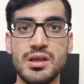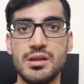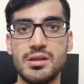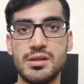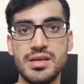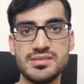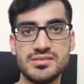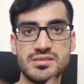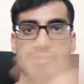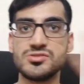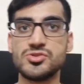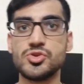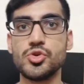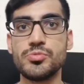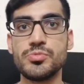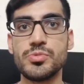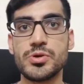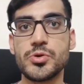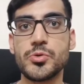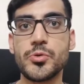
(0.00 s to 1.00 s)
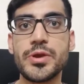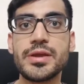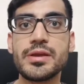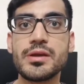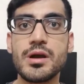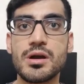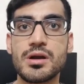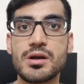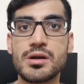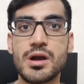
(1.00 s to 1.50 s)
let's assume you're doing
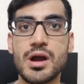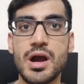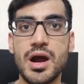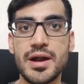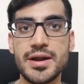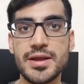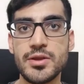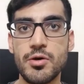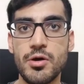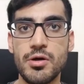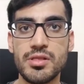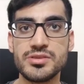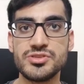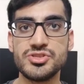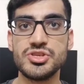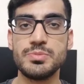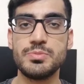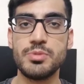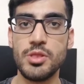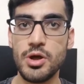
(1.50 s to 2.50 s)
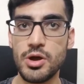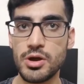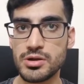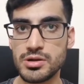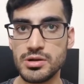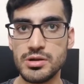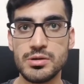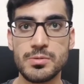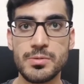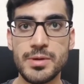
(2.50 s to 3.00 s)
a cardiology
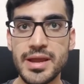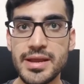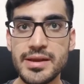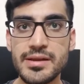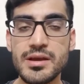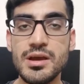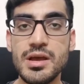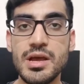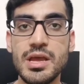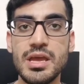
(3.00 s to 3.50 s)
block, right?